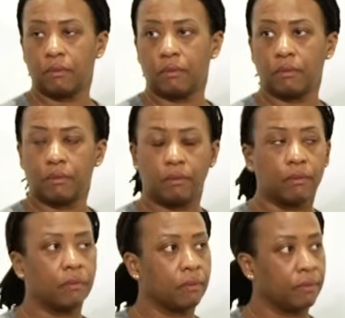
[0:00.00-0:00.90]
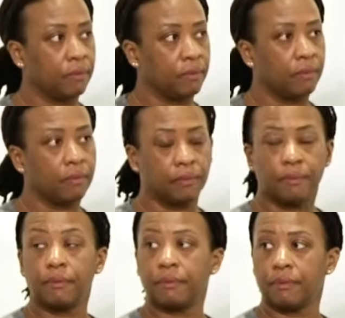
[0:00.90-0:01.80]

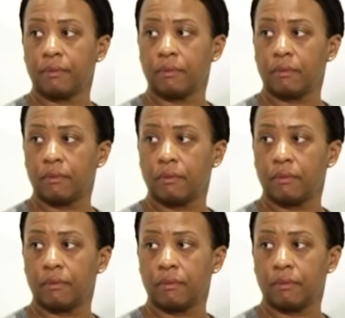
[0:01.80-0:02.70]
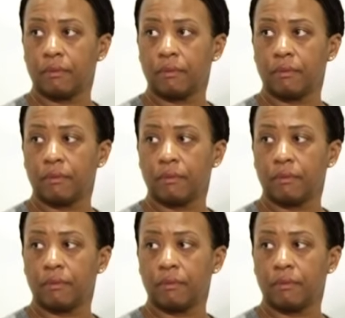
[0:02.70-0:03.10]
The person shown says nothing.